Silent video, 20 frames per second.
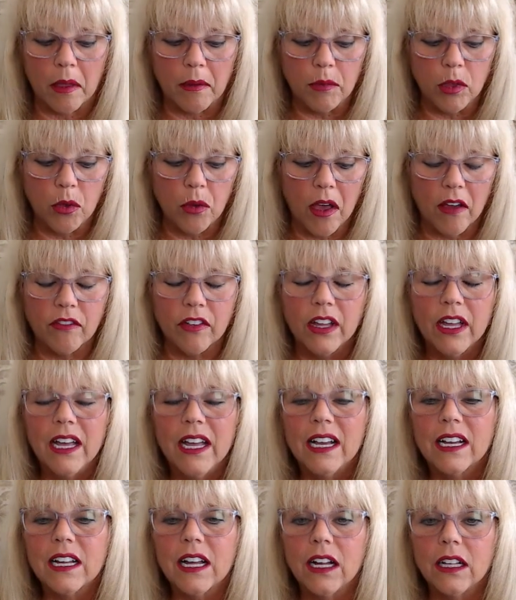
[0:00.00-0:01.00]
Maybe you have
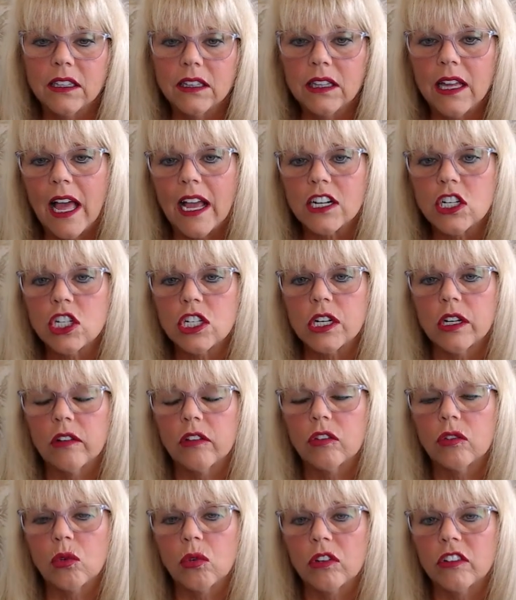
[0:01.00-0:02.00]

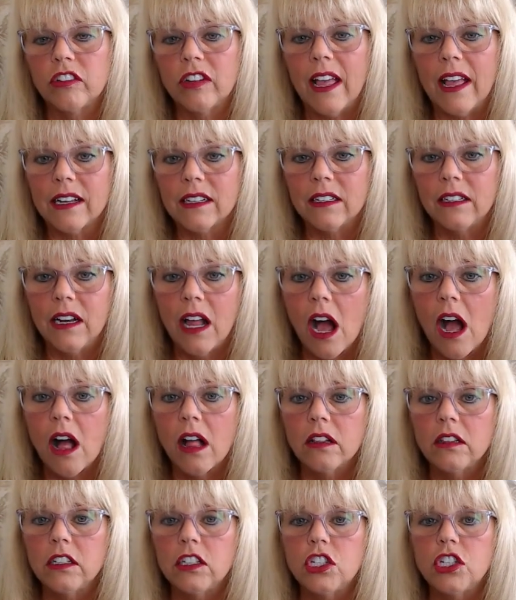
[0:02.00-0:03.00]
collections or
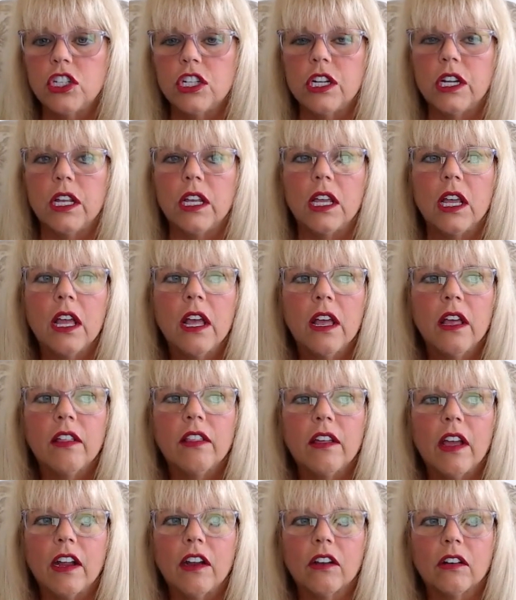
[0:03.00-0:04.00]
technology
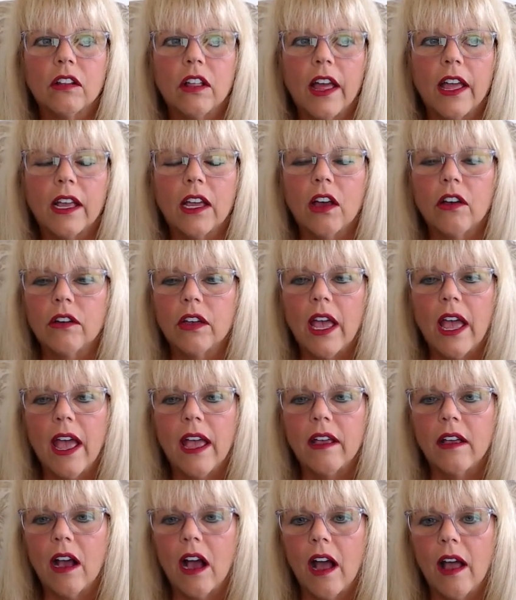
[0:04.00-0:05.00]
that you're like,
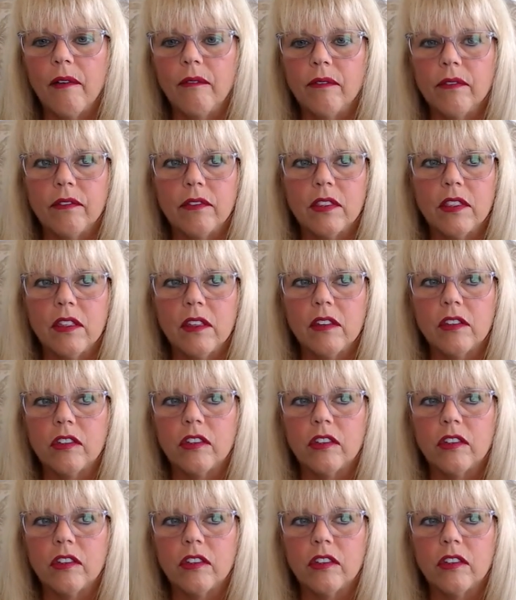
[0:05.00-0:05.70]
okay, I'm this